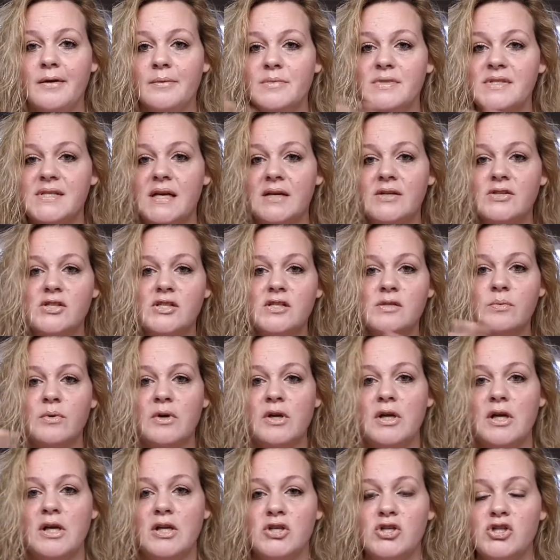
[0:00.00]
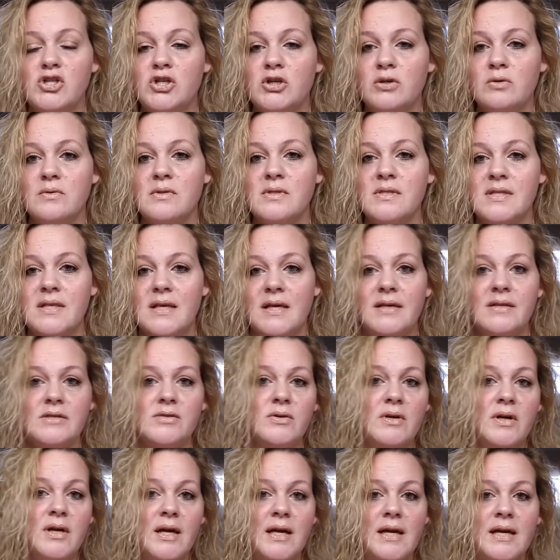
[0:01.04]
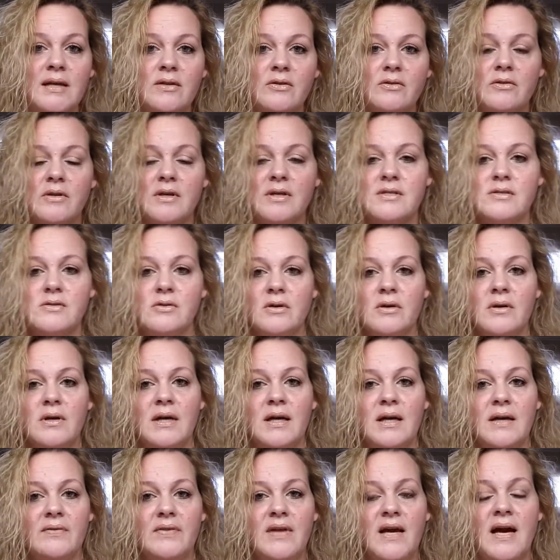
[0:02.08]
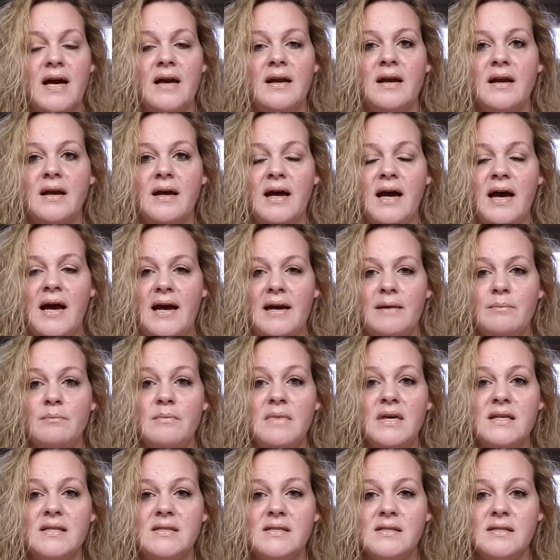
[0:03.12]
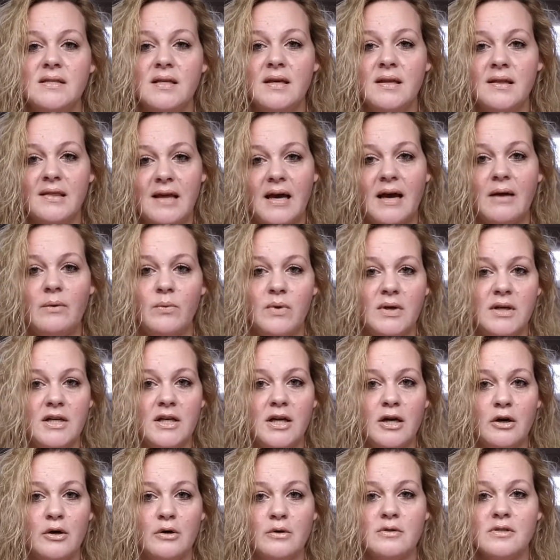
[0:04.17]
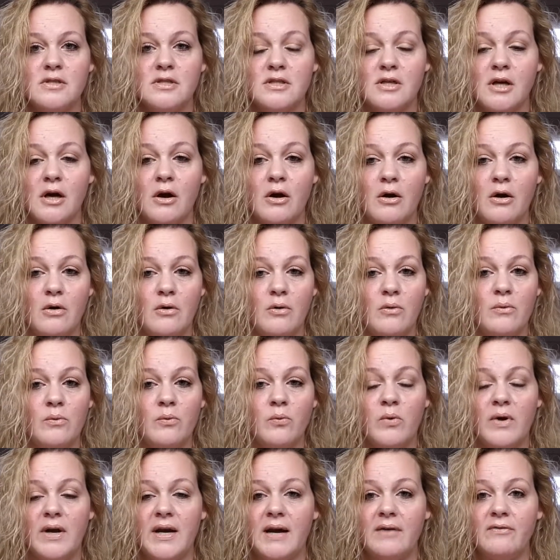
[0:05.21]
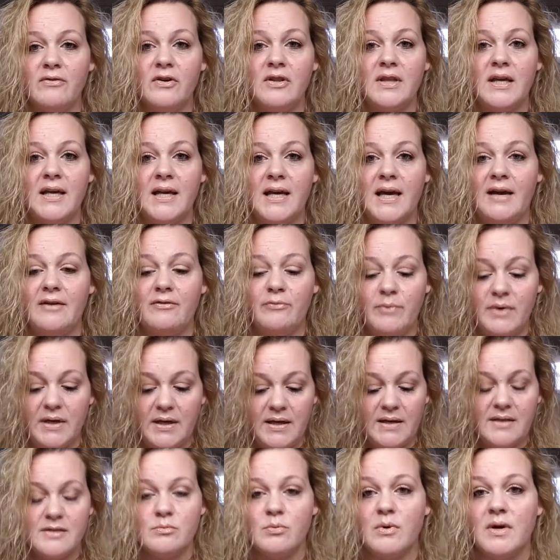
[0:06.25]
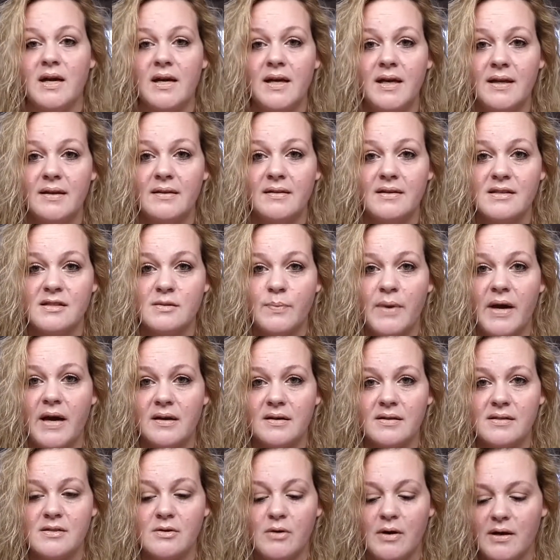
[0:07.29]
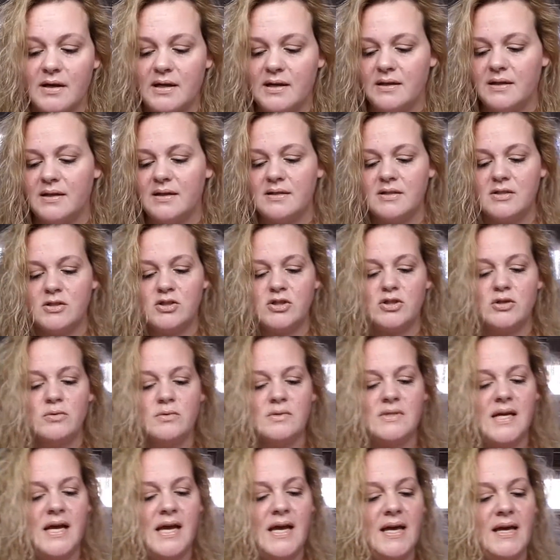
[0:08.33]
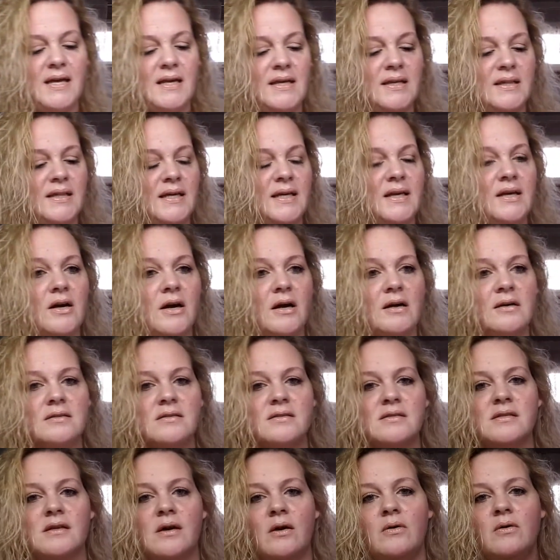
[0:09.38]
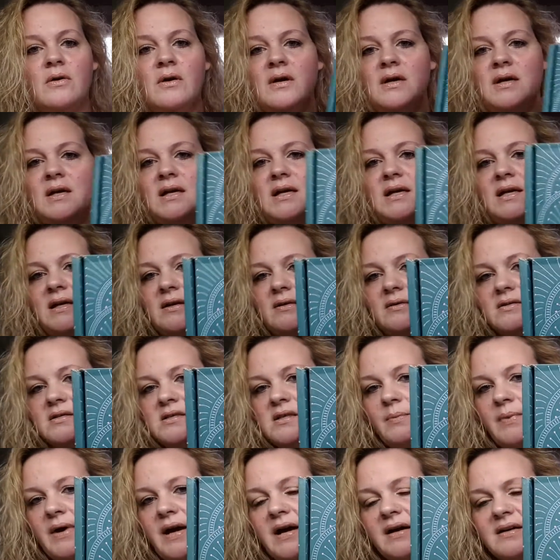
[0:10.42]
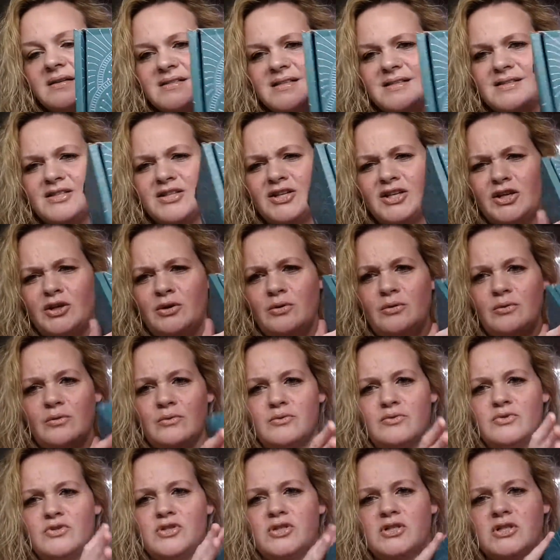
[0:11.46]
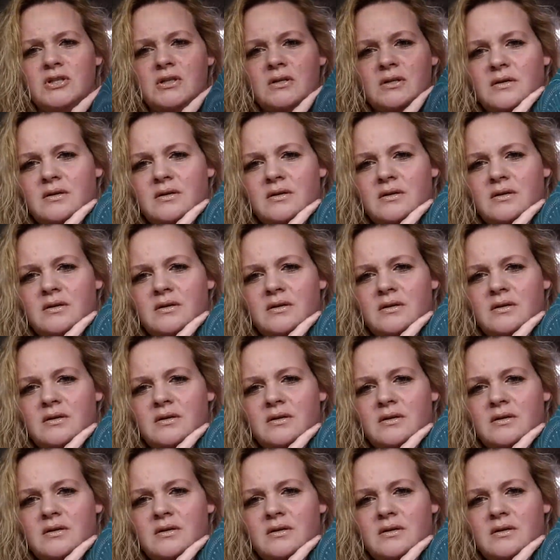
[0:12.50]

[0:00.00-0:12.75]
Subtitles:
sections where you can choose things. You can get either this or you can get that. I missed that window, so whatever they gave me is what I get in this box. So I didn't get to choose anything at all. So here's the box. It's huge